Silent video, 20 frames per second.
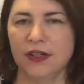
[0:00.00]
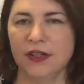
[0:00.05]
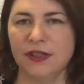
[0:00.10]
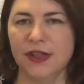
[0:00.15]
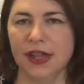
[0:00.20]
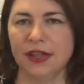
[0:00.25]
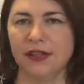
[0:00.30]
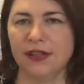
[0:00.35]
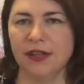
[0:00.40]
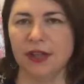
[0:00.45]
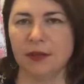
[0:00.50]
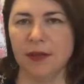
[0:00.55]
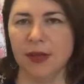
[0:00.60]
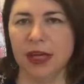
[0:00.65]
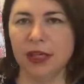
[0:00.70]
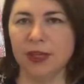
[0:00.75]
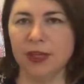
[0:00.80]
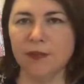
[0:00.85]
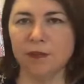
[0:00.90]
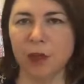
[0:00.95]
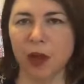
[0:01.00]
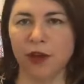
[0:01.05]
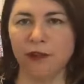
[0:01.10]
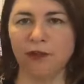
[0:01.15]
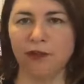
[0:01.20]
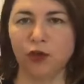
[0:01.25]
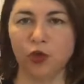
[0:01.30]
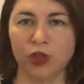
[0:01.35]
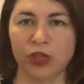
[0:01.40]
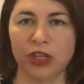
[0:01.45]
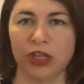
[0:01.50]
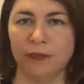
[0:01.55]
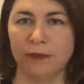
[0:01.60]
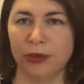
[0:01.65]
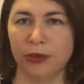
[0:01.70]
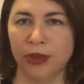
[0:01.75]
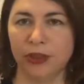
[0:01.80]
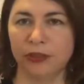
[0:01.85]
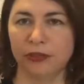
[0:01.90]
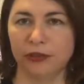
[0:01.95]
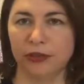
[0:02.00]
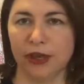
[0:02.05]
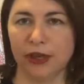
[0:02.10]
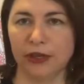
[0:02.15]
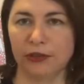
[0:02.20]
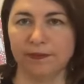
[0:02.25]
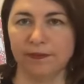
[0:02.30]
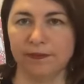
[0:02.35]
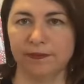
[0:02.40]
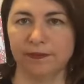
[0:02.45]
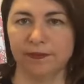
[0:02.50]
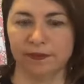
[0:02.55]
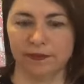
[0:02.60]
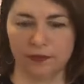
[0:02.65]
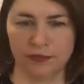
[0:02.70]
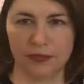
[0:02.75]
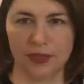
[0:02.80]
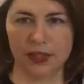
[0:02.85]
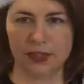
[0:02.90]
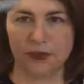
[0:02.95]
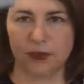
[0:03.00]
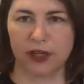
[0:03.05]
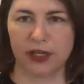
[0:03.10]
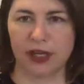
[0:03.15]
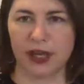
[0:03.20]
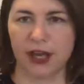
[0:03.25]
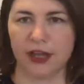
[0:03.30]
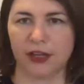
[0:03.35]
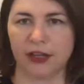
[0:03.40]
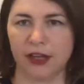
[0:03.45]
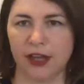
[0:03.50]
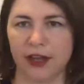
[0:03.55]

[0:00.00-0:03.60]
10 centimeters by 14.3. That's what I cut it